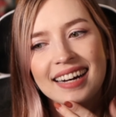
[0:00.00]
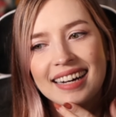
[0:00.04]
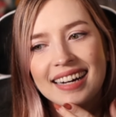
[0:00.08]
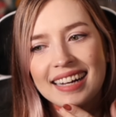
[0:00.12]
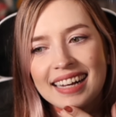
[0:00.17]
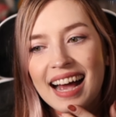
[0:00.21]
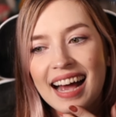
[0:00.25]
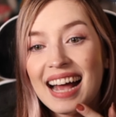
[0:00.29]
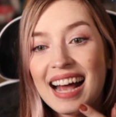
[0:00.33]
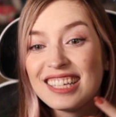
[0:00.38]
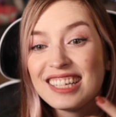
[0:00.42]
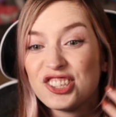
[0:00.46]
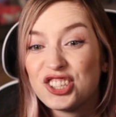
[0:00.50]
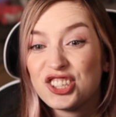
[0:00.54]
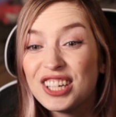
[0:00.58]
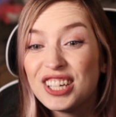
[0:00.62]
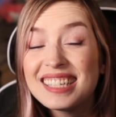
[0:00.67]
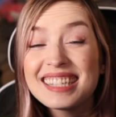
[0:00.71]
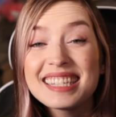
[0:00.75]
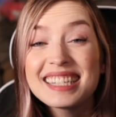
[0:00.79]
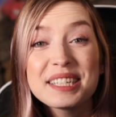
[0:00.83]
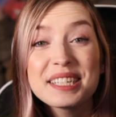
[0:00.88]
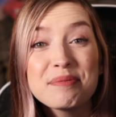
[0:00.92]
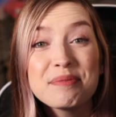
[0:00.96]
Guys, she
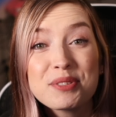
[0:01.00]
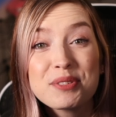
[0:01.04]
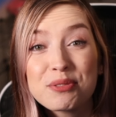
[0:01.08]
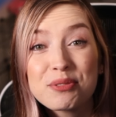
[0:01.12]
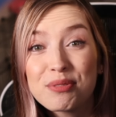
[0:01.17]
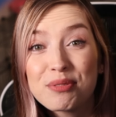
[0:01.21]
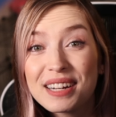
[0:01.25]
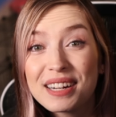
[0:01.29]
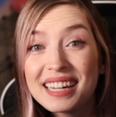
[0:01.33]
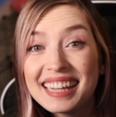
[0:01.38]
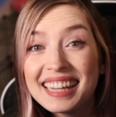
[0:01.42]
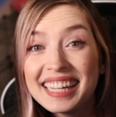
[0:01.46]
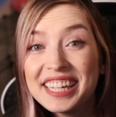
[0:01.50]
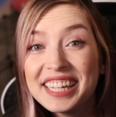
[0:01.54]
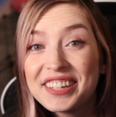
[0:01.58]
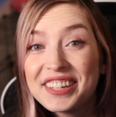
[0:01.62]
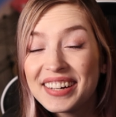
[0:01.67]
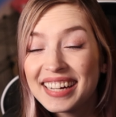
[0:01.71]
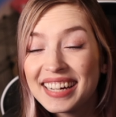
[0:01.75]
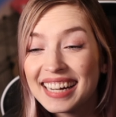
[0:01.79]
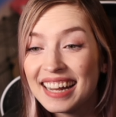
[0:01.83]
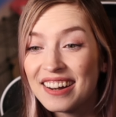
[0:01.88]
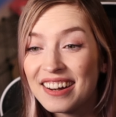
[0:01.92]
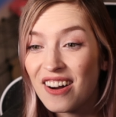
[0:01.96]
seems really
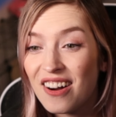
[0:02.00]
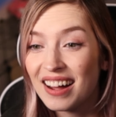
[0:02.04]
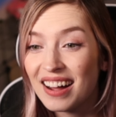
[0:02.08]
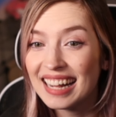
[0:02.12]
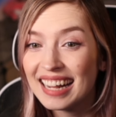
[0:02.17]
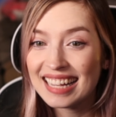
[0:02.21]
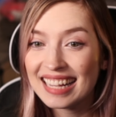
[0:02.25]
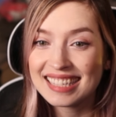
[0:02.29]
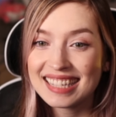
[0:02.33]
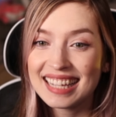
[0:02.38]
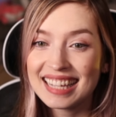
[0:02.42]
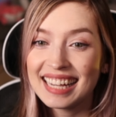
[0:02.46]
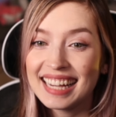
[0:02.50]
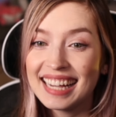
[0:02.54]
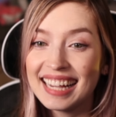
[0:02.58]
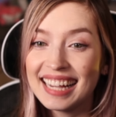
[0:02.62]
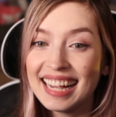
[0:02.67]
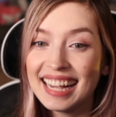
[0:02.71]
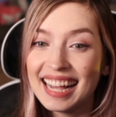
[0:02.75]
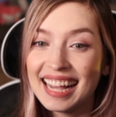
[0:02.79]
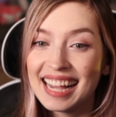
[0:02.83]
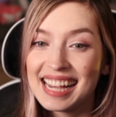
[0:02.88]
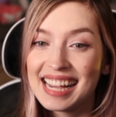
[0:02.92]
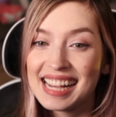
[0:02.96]
good. And honestly,
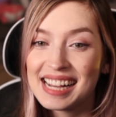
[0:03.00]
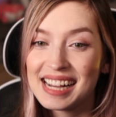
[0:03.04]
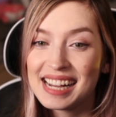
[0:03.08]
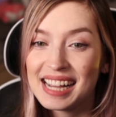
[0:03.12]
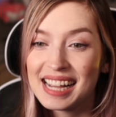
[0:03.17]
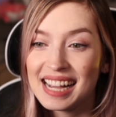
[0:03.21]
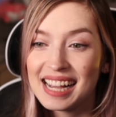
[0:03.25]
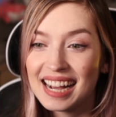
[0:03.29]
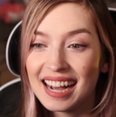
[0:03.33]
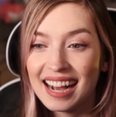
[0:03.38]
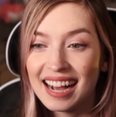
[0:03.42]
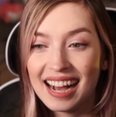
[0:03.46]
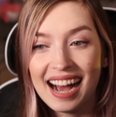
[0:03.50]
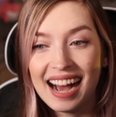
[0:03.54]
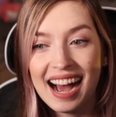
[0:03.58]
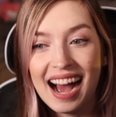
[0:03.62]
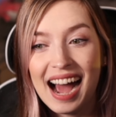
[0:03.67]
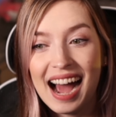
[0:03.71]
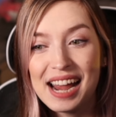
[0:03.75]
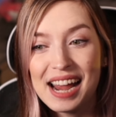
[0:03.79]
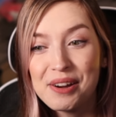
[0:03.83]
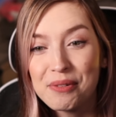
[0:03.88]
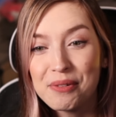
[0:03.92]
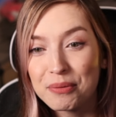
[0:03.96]

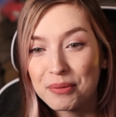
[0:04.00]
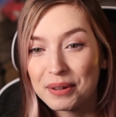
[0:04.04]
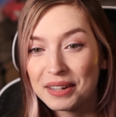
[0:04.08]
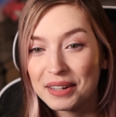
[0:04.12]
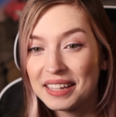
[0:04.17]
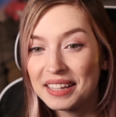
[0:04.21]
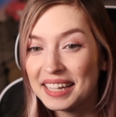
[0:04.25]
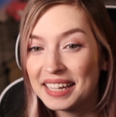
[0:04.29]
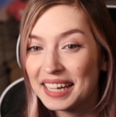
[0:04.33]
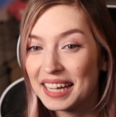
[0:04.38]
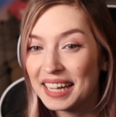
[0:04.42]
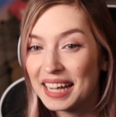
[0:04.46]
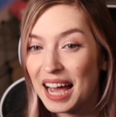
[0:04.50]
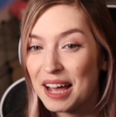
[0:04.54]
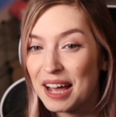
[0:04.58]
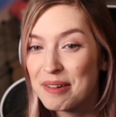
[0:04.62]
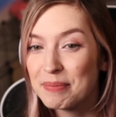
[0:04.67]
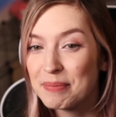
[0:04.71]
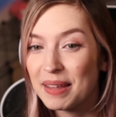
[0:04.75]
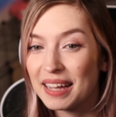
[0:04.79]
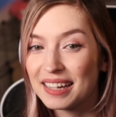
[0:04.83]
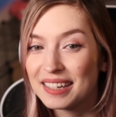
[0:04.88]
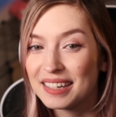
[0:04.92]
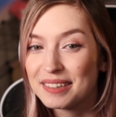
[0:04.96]
I really am
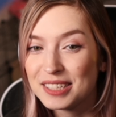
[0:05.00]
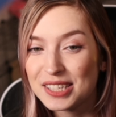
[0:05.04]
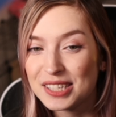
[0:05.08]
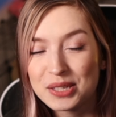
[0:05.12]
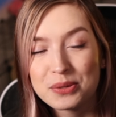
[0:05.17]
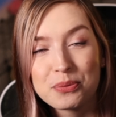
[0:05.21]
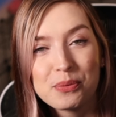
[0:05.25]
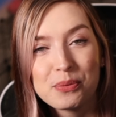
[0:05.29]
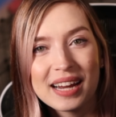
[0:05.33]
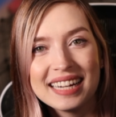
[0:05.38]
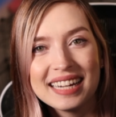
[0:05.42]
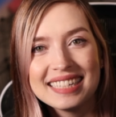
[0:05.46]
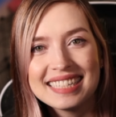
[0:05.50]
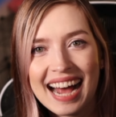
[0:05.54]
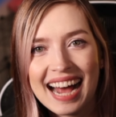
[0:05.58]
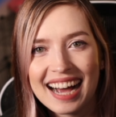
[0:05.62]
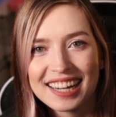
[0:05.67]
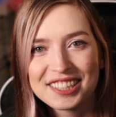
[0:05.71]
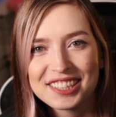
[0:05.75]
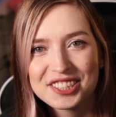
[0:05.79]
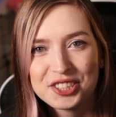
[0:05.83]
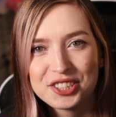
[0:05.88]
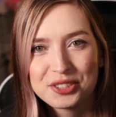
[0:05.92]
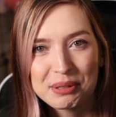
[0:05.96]
like swayed to
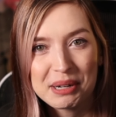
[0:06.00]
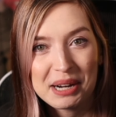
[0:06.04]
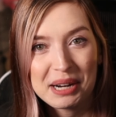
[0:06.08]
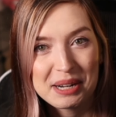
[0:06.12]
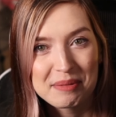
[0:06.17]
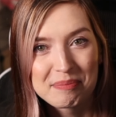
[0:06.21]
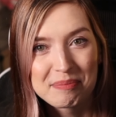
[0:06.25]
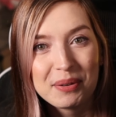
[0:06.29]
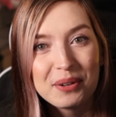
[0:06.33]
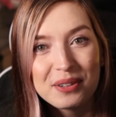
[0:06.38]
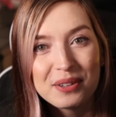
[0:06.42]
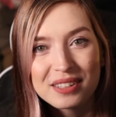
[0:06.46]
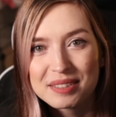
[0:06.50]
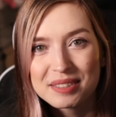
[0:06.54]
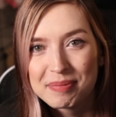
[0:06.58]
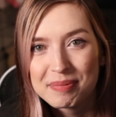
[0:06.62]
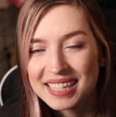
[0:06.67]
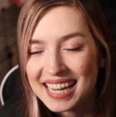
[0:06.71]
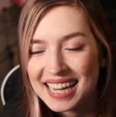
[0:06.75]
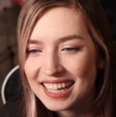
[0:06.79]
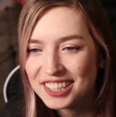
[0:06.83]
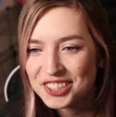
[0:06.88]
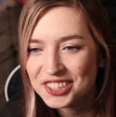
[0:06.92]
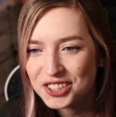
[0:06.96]
actually try to pull, to
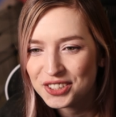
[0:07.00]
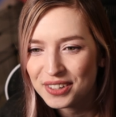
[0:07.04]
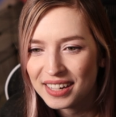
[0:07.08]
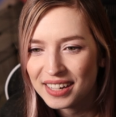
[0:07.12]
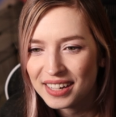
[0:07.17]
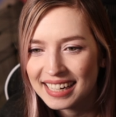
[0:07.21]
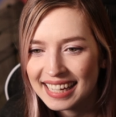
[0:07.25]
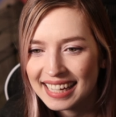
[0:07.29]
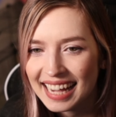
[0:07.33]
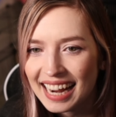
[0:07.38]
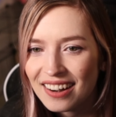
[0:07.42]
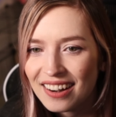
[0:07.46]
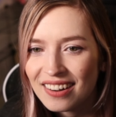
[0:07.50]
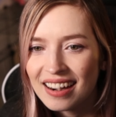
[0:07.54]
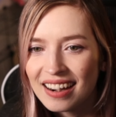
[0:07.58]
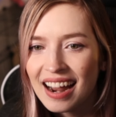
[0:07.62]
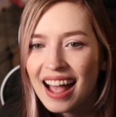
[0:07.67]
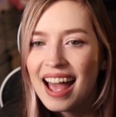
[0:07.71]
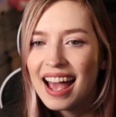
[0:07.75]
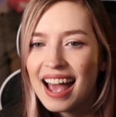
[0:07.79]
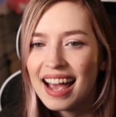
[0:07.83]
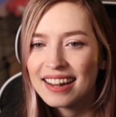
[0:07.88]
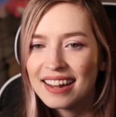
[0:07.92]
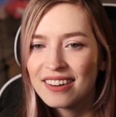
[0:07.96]
potentially try to get her.
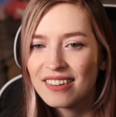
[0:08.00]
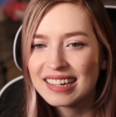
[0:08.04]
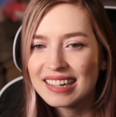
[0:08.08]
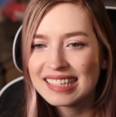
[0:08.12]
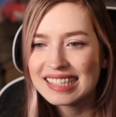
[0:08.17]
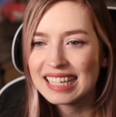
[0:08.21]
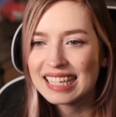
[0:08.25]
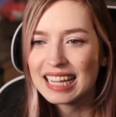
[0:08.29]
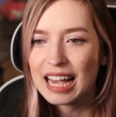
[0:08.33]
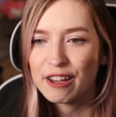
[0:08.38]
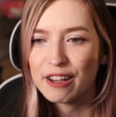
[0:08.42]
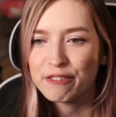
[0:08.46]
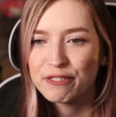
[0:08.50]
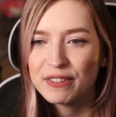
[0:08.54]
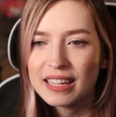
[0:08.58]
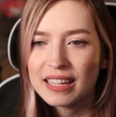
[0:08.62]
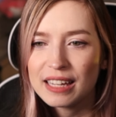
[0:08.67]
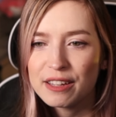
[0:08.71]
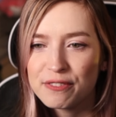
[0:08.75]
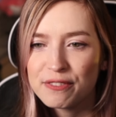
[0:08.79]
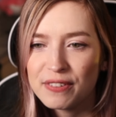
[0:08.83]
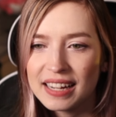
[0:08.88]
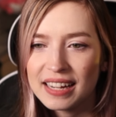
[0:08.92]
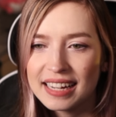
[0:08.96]
And honestly, I feel like
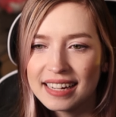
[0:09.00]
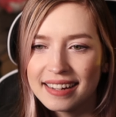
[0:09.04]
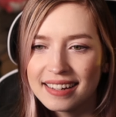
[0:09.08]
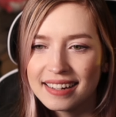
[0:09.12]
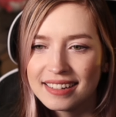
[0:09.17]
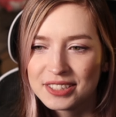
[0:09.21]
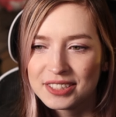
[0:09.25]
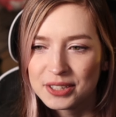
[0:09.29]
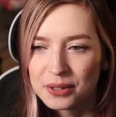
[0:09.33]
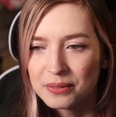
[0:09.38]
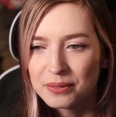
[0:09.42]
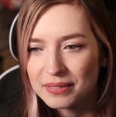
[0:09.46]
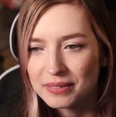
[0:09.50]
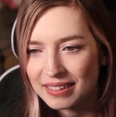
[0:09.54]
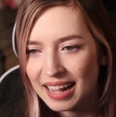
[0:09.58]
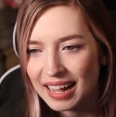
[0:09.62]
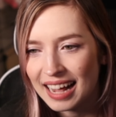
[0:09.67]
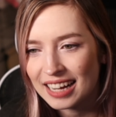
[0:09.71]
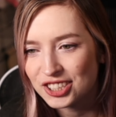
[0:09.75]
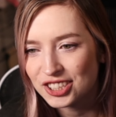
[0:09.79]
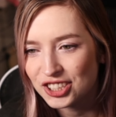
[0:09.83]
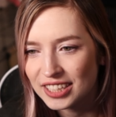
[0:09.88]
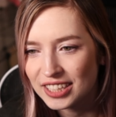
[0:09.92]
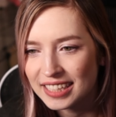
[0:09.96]
if I don't
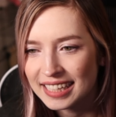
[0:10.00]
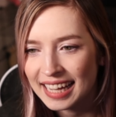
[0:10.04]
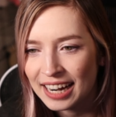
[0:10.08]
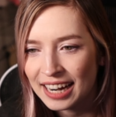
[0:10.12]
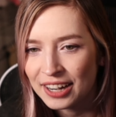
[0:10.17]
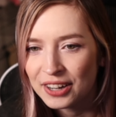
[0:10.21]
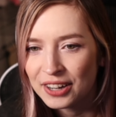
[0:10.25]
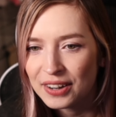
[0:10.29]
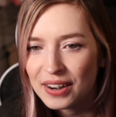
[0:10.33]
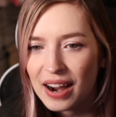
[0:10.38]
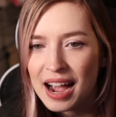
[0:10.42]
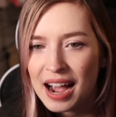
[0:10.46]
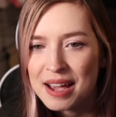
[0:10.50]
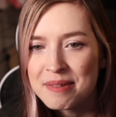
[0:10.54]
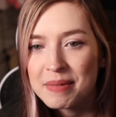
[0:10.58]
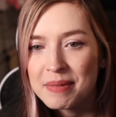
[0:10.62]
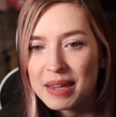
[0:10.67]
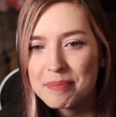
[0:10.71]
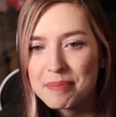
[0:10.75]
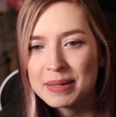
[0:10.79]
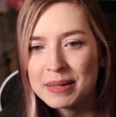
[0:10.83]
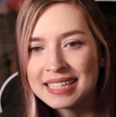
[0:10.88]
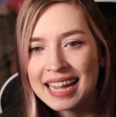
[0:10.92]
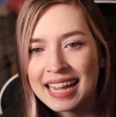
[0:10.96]
actually get her, I may
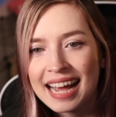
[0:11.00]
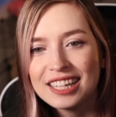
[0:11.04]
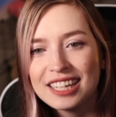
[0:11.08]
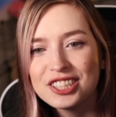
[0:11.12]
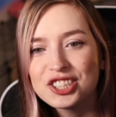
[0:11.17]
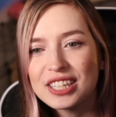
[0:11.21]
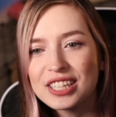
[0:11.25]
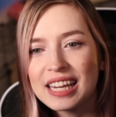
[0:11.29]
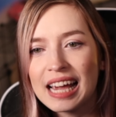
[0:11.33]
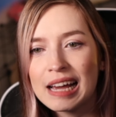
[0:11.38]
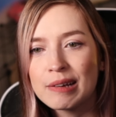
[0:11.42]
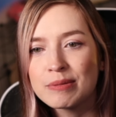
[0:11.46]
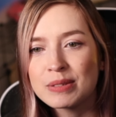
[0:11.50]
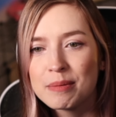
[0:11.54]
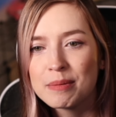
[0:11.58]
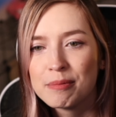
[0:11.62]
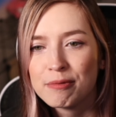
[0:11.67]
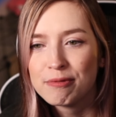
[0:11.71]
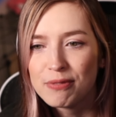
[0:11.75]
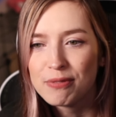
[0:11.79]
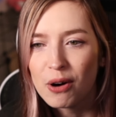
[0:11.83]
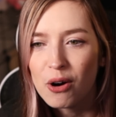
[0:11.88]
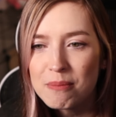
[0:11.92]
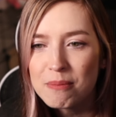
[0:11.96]
potentially have some
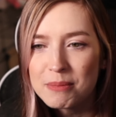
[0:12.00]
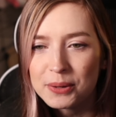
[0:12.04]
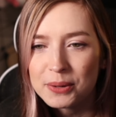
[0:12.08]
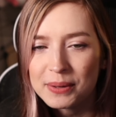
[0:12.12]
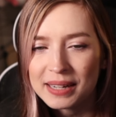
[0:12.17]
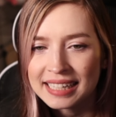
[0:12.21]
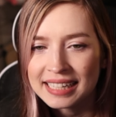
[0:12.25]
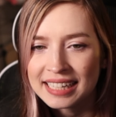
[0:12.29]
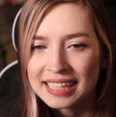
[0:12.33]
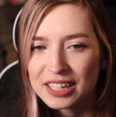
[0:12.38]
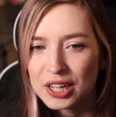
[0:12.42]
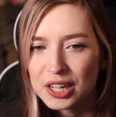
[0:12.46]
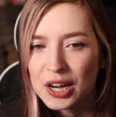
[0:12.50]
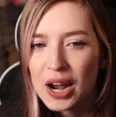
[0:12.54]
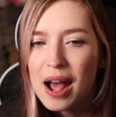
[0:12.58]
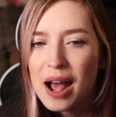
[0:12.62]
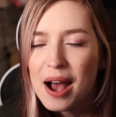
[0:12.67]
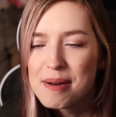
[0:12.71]
FOMO in here.